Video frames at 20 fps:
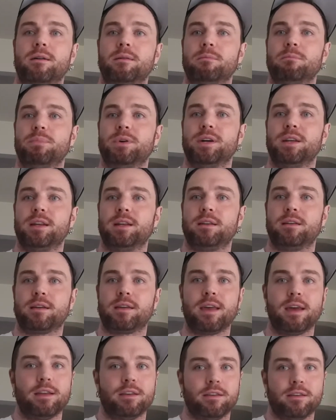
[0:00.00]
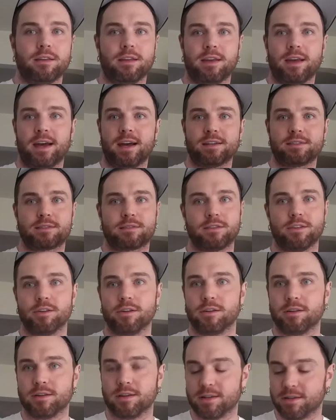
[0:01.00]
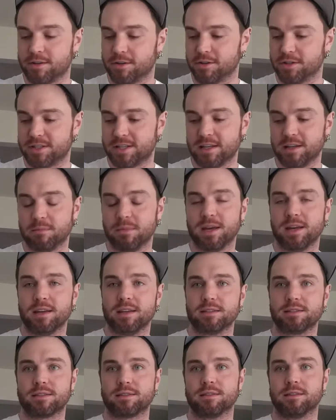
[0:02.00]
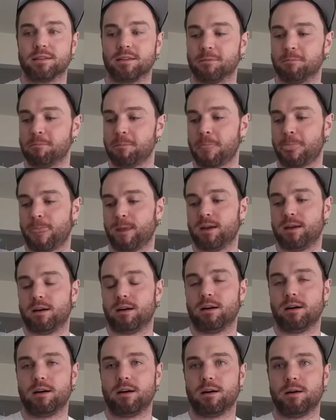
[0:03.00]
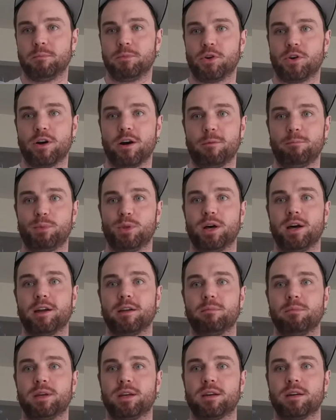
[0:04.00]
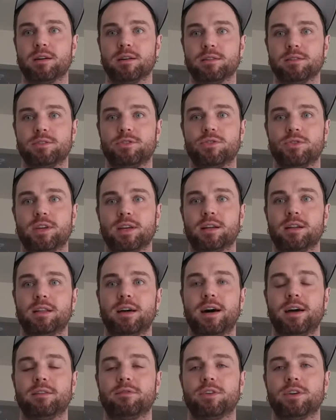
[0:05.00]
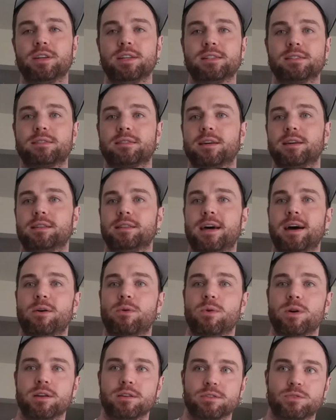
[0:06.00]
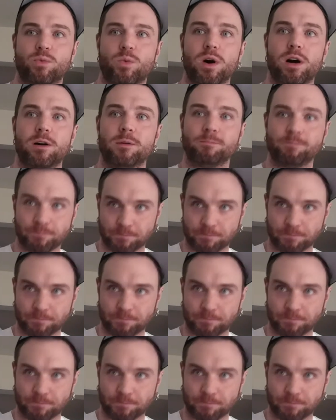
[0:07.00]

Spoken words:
But again, ask your teammates and your upline, because you'll get a lot of good insight that way as well.